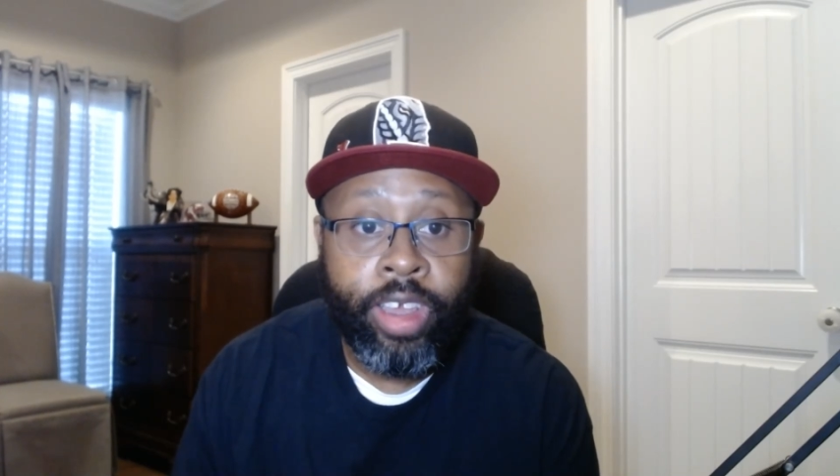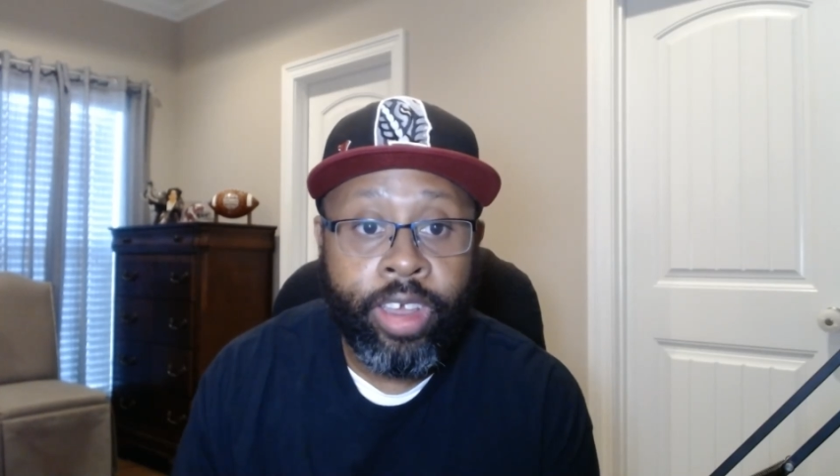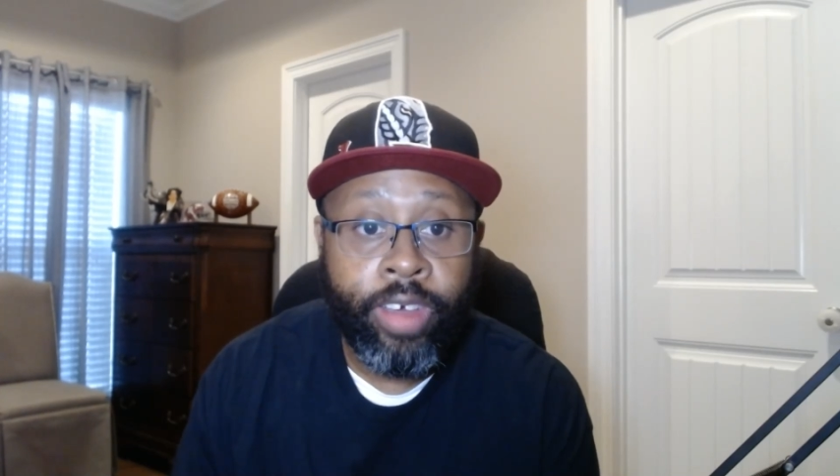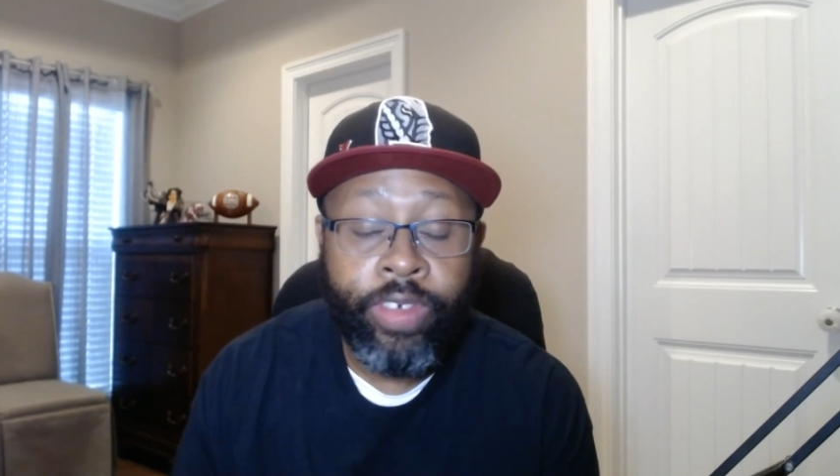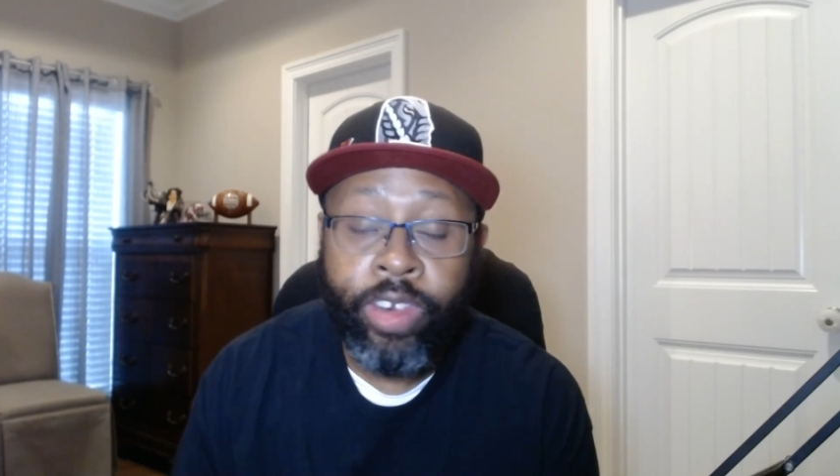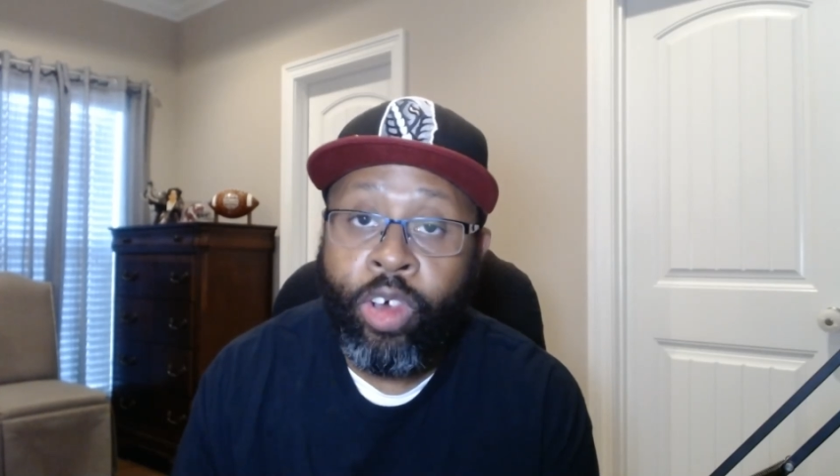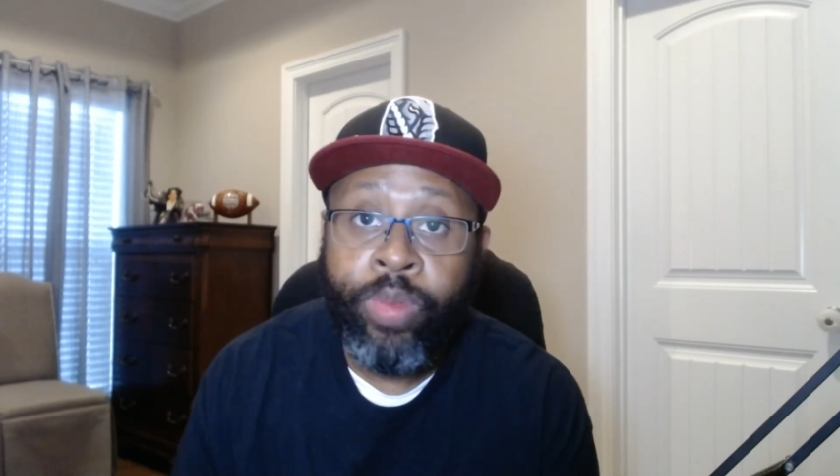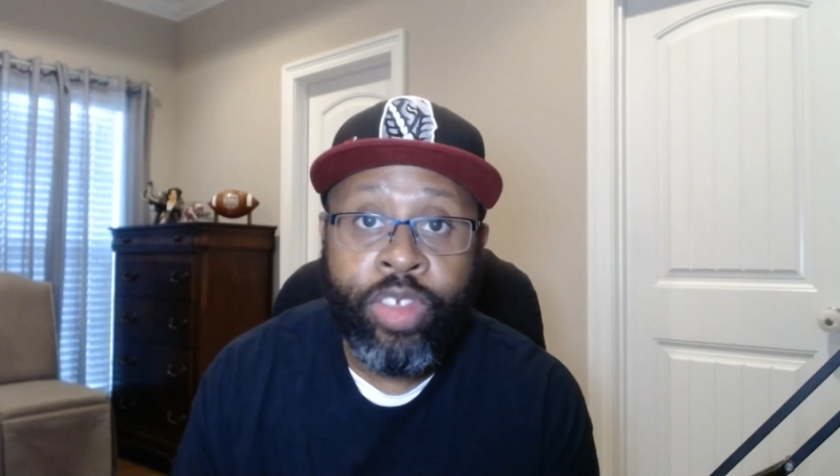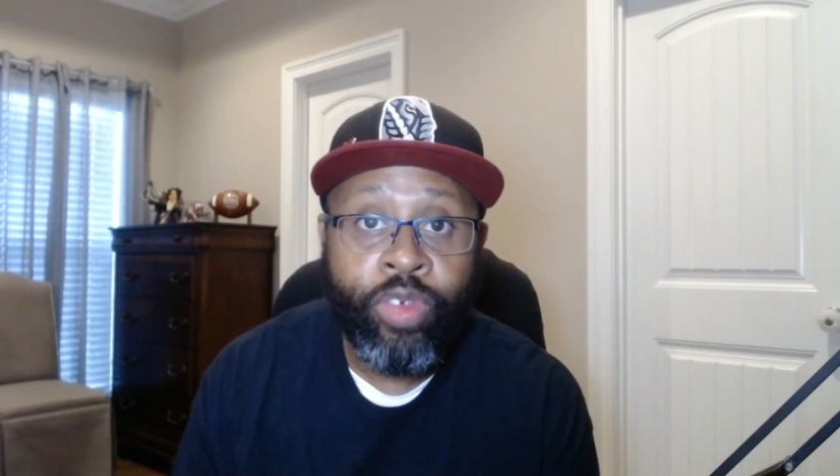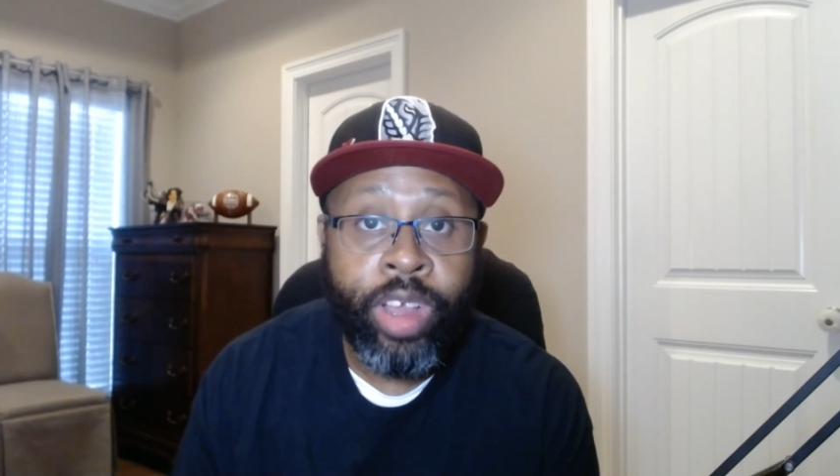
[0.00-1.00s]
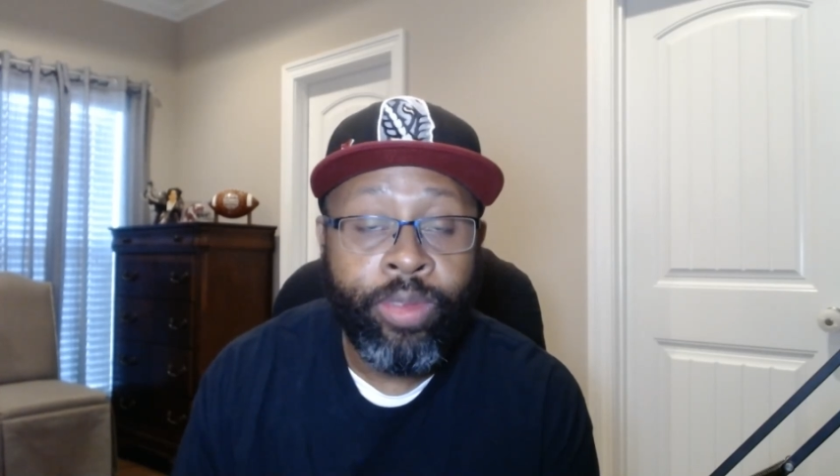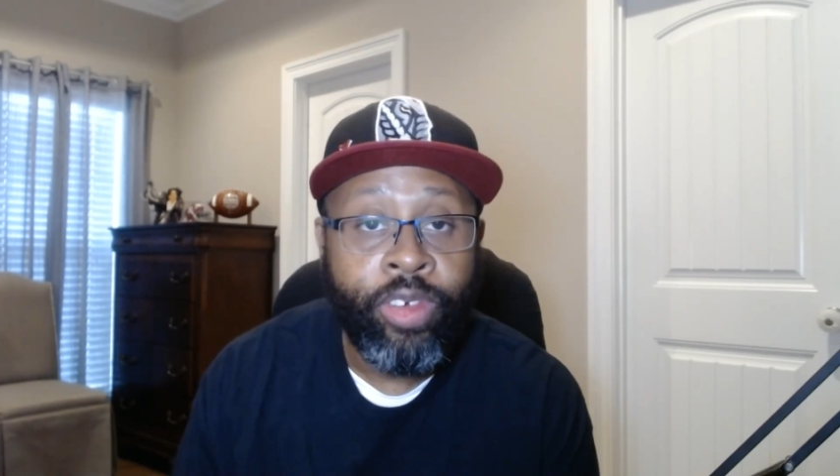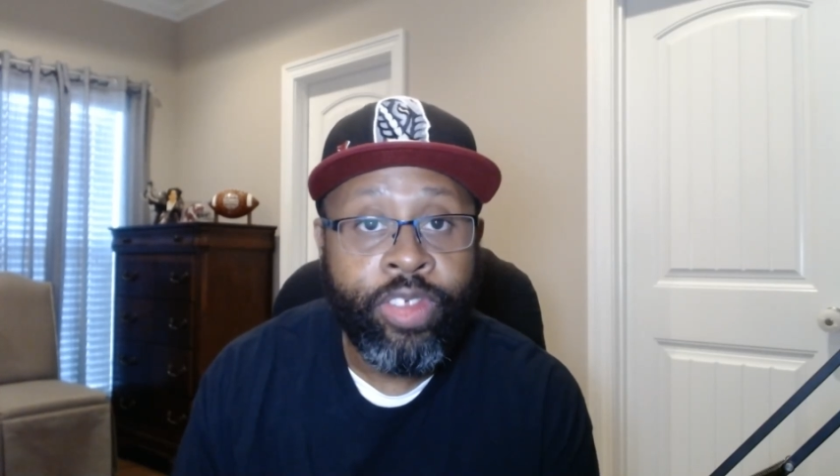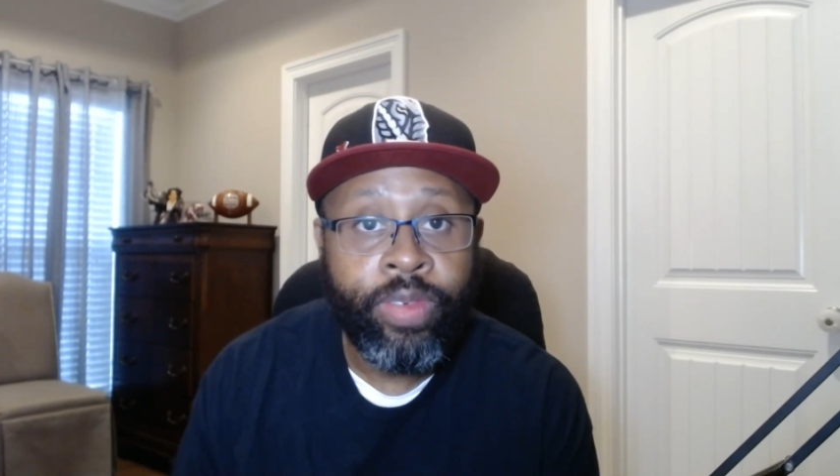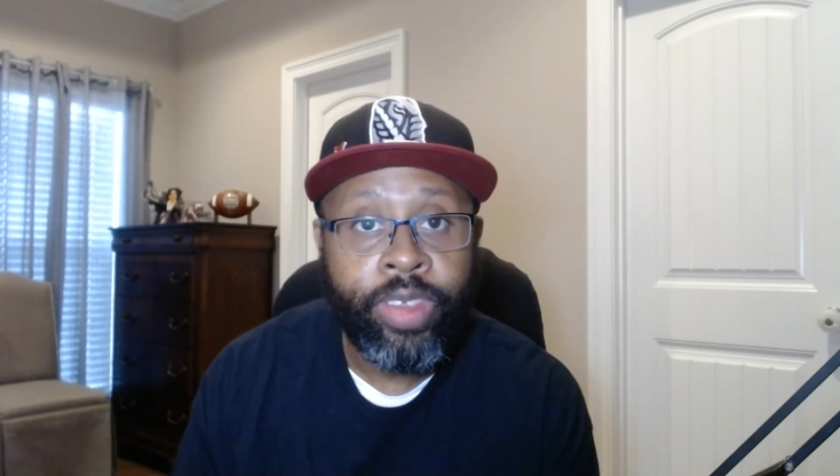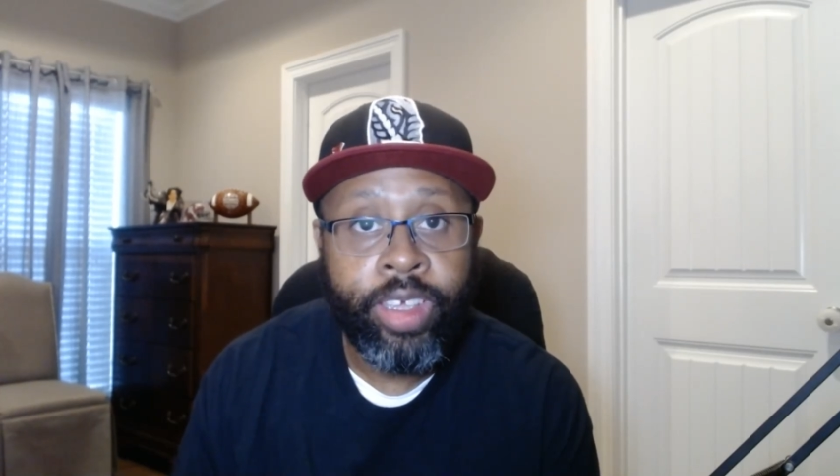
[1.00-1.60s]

uh, for the Ole Miss Rebels.